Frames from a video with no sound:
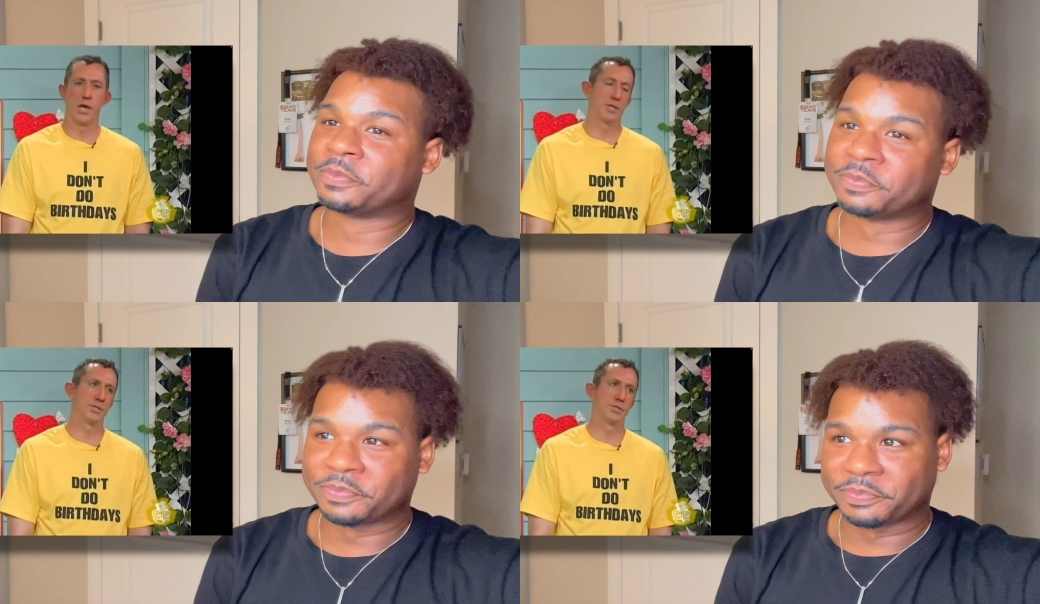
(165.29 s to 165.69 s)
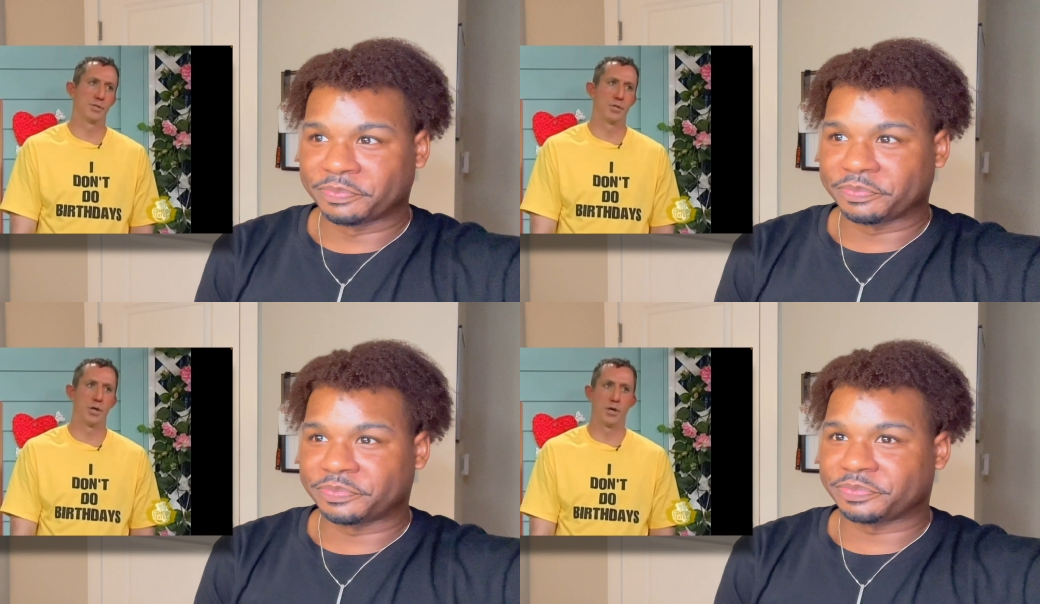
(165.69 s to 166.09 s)

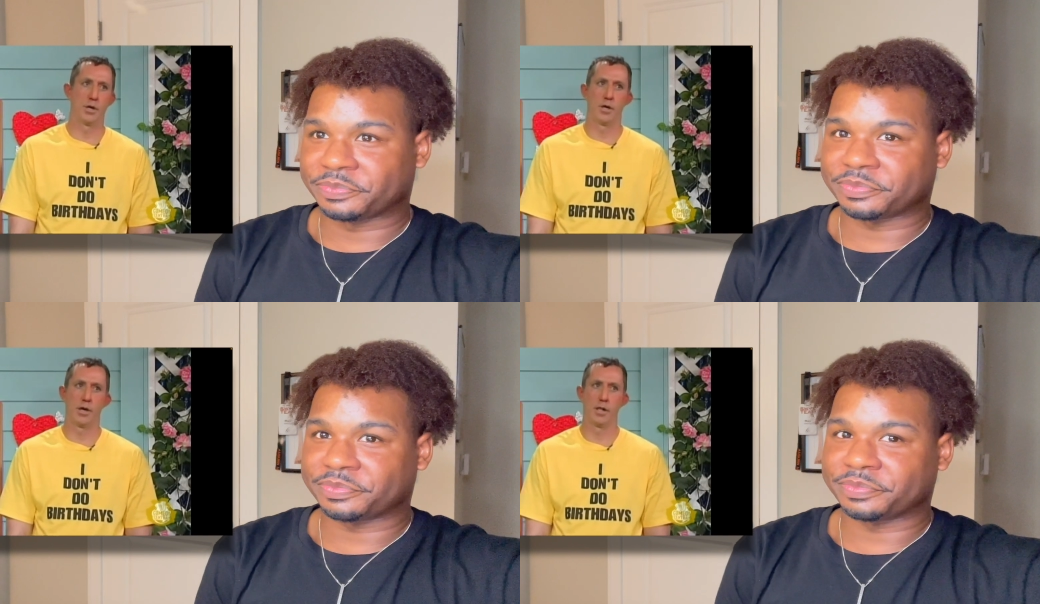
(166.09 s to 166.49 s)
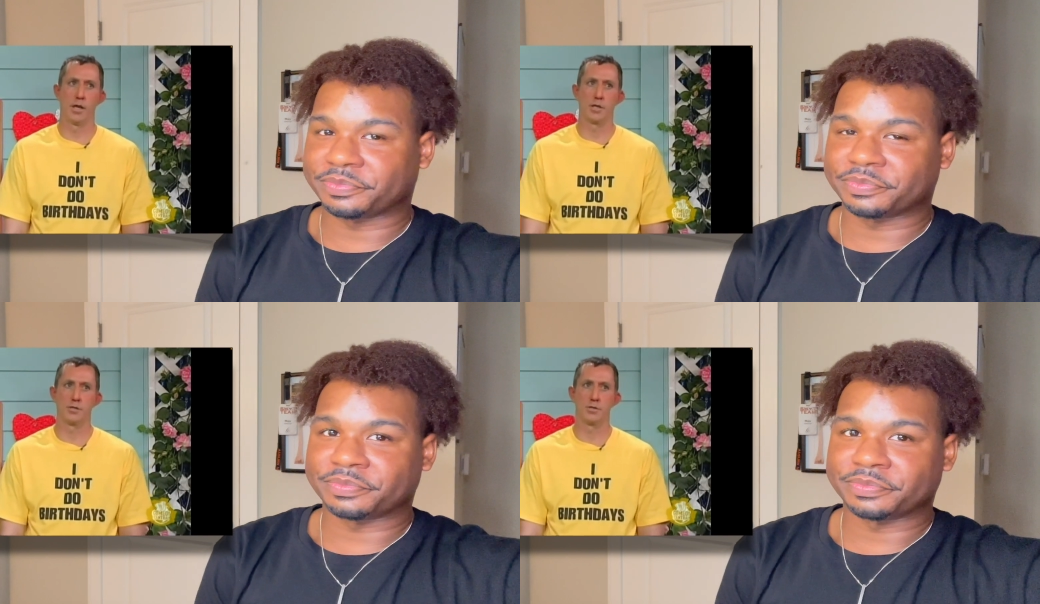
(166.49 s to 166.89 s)
Speaker 1: yes, uh, I
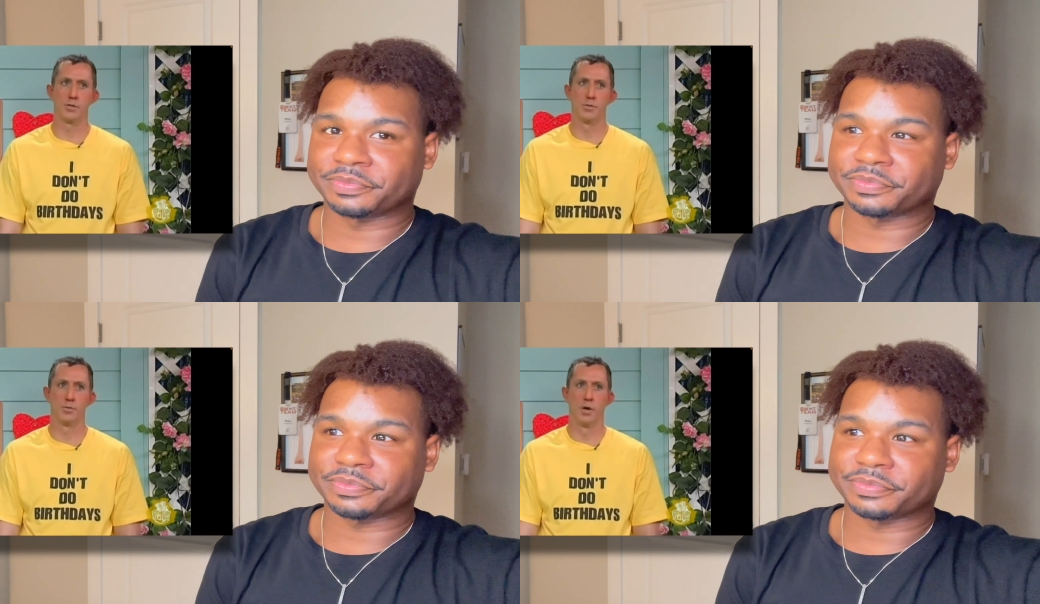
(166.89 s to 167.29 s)
like to